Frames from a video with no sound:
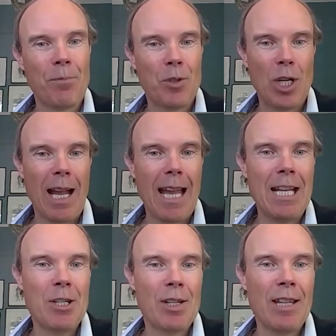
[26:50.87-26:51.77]

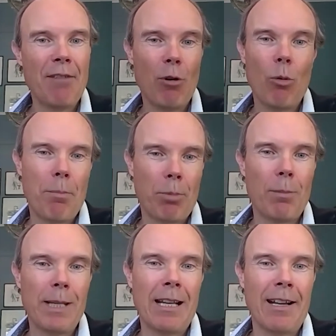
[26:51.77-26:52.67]
change, and therefore we're
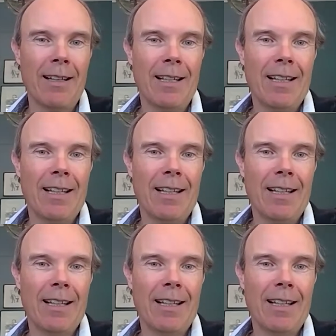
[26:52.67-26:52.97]
probably going to